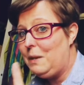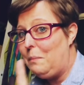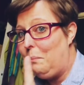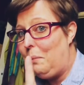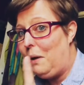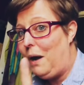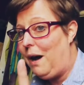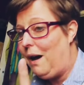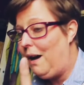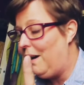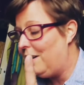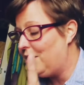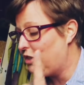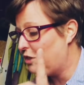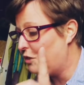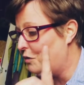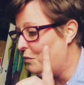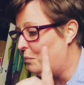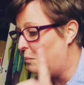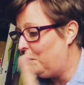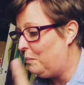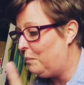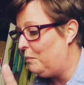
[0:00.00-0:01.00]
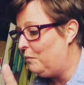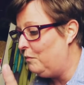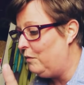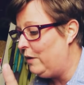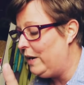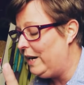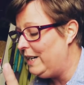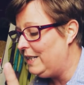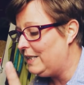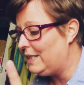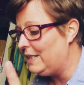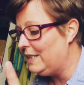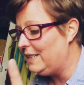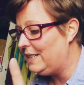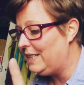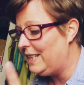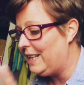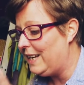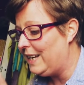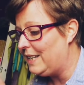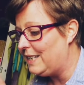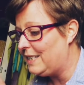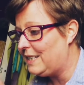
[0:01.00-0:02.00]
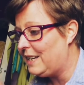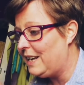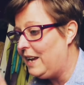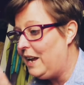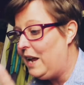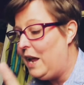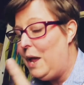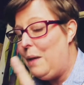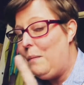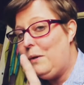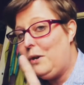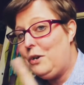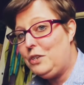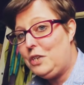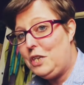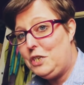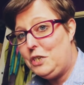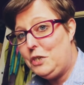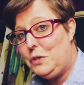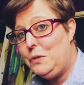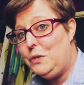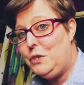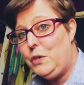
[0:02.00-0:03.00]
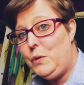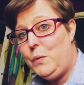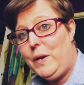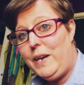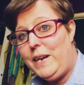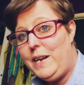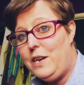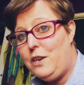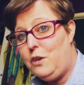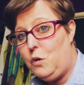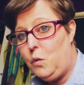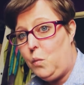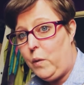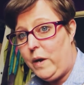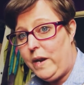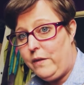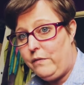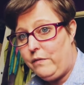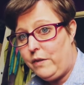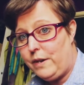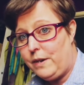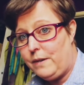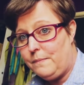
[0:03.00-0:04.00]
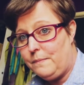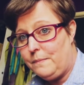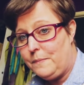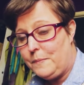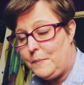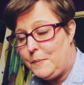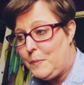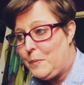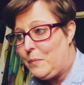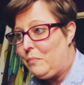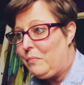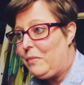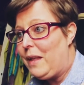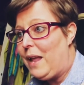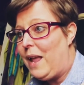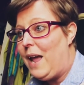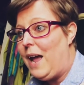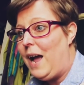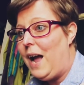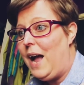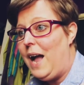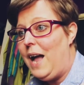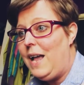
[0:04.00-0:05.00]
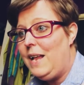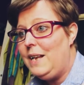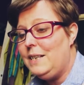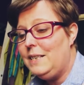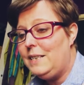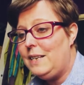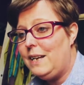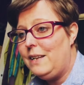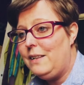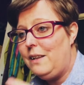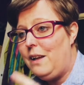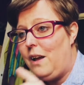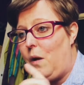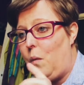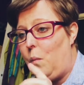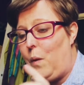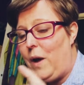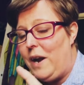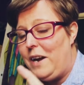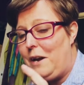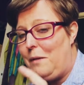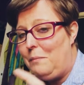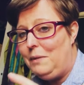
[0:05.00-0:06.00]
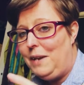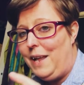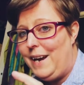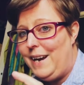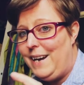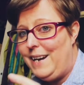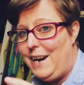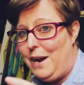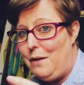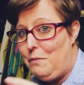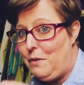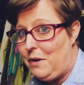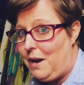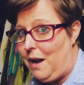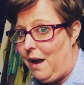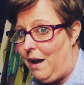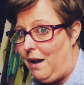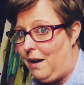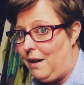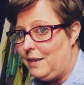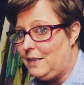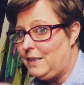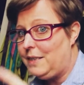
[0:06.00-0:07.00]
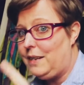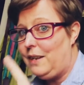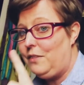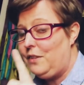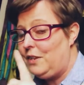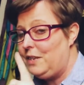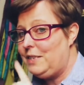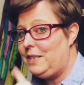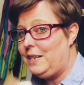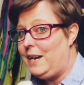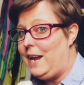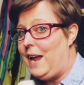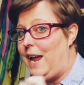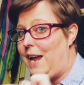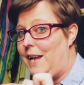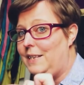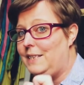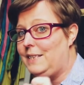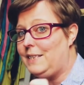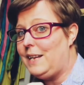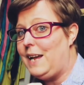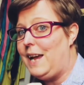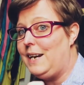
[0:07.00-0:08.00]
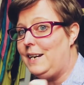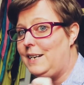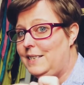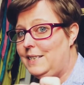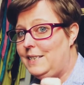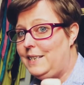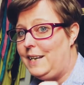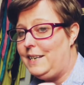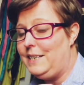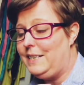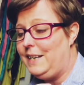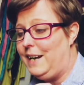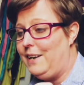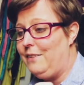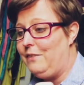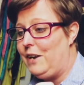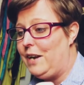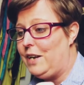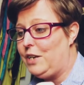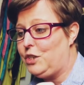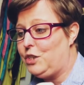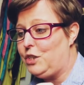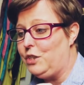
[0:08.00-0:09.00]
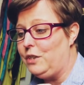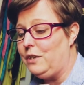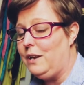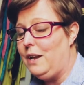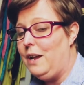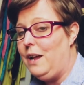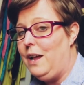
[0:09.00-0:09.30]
a partial reason to this, because I do inkle weaving, and when I'm laying out the cards, there's an S and a Z direction,